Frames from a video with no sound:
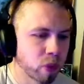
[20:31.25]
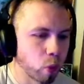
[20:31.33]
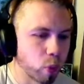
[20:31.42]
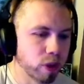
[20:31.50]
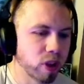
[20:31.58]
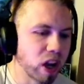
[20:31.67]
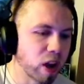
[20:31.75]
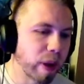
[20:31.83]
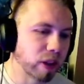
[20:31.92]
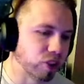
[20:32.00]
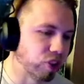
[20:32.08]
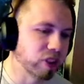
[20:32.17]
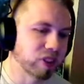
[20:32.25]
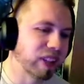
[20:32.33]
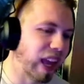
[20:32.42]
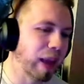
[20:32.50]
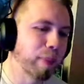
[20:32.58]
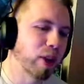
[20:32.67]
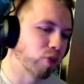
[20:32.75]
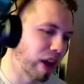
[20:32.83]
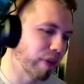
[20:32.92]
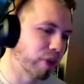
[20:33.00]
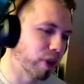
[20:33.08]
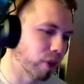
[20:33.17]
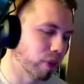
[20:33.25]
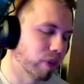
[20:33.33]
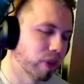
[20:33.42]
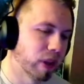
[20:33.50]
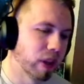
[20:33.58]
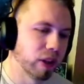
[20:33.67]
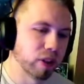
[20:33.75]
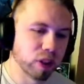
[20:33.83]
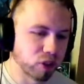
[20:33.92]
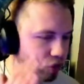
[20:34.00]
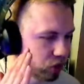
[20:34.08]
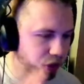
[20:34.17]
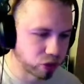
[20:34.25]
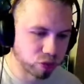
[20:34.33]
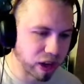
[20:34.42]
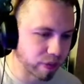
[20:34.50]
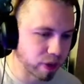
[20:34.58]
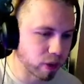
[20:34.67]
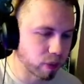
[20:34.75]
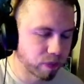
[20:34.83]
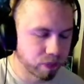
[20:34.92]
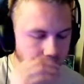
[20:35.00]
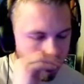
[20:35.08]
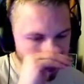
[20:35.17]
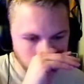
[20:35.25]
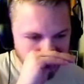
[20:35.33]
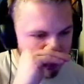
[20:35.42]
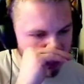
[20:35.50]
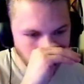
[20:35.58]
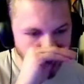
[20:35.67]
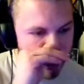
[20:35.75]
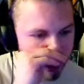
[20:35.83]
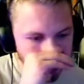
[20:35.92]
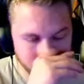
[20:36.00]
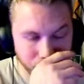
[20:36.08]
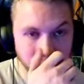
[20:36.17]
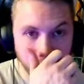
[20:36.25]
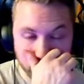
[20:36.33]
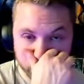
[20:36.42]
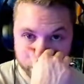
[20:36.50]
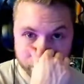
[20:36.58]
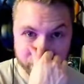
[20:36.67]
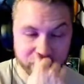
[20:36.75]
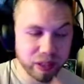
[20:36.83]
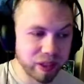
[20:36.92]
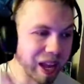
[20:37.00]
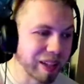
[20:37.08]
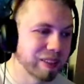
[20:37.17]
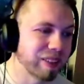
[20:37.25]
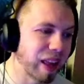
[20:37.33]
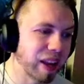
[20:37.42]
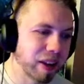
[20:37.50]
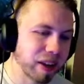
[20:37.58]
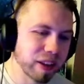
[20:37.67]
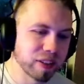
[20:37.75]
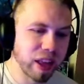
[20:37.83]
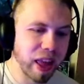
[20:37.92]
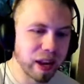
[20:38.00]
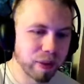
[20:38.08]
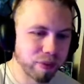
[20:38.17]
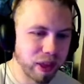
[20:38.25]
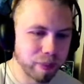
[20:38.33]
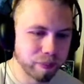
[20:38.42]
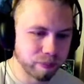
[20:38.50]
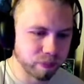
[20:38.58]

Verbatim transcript: When you talk about just gaming revenue, just revenue, um, Tencent is ahead of them.